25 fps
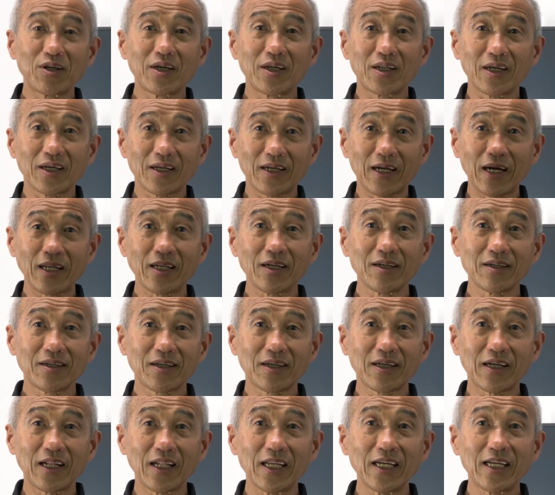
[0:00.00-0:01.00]
get a gutter
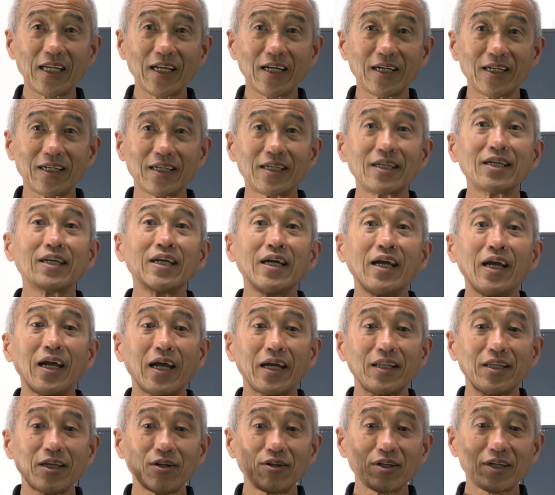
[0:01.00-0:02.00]
cleaner
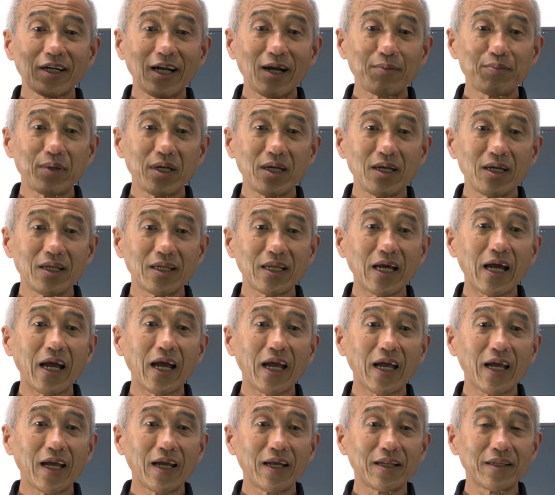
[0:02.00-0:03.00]
and they'll come in
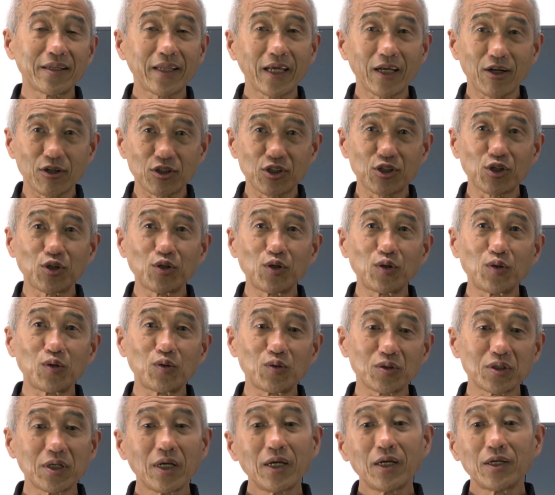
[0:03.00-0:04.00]
and they got
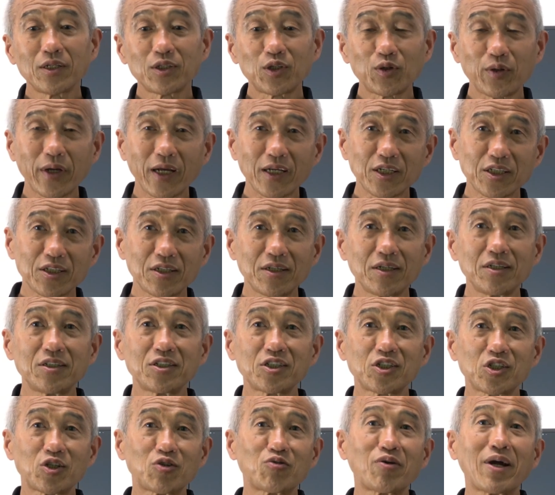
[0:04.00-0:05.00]
tools to actually
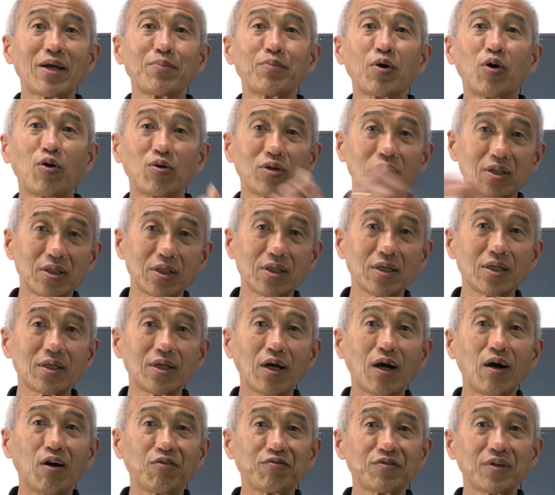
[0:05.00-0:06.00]
scrape all the
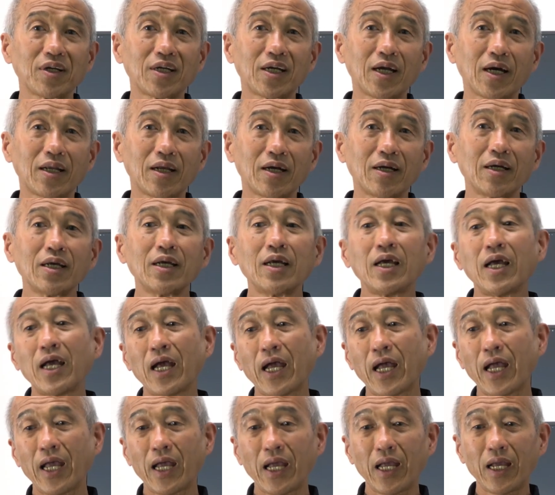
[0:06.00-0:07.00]
dirt off the gutter,
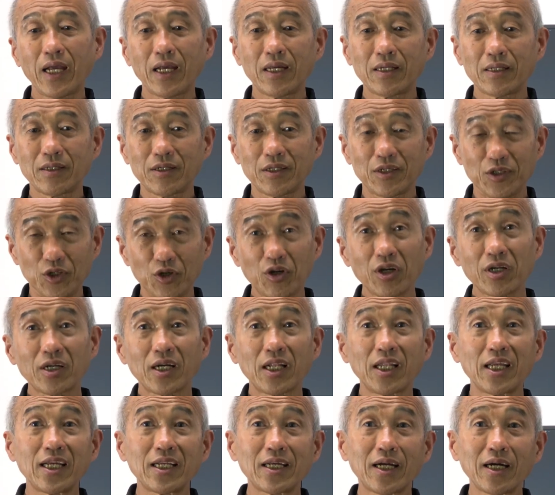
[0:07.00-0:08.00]
and you've got
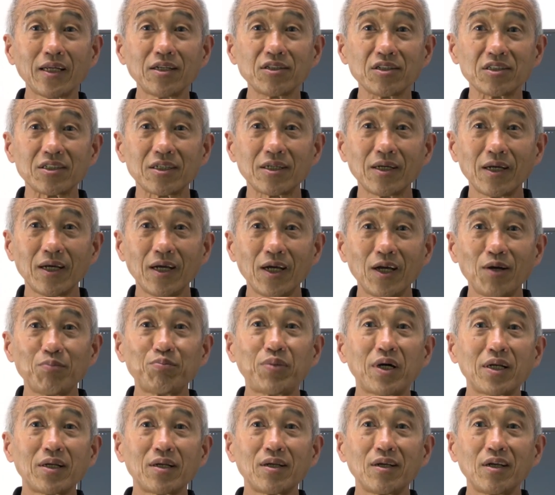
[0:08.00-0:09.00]
clean gutters.
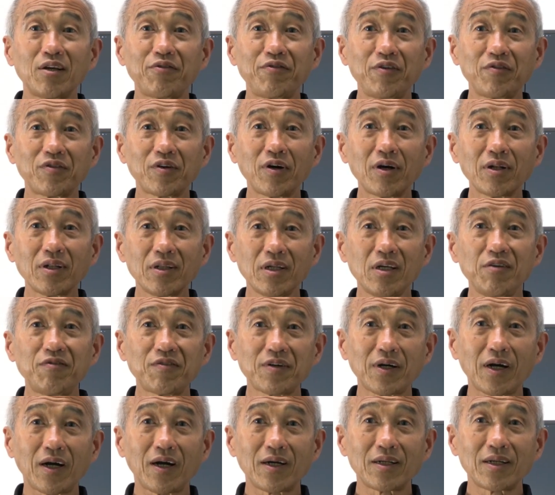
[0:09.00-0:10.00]
But if you've got
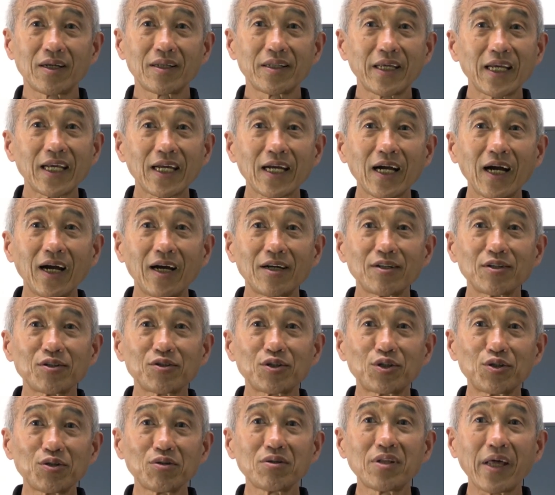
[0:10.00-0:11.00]
leaf guard, they
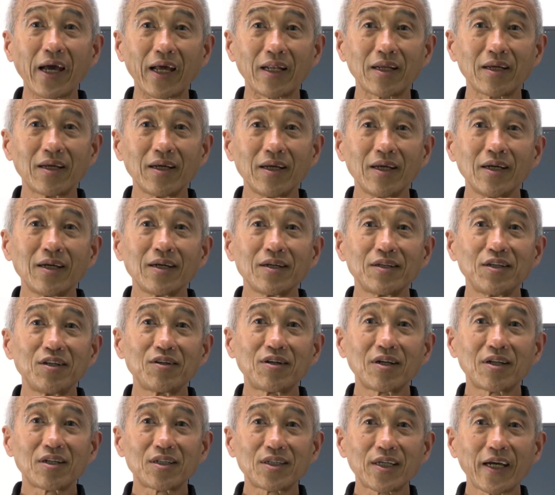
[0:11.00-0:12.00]
can't do that. You've
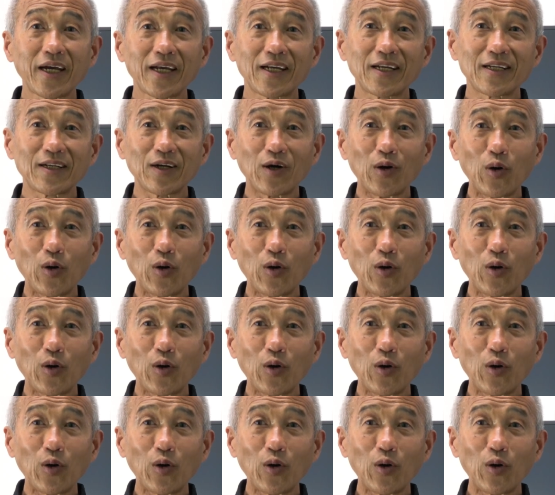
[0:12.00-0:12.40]
got to take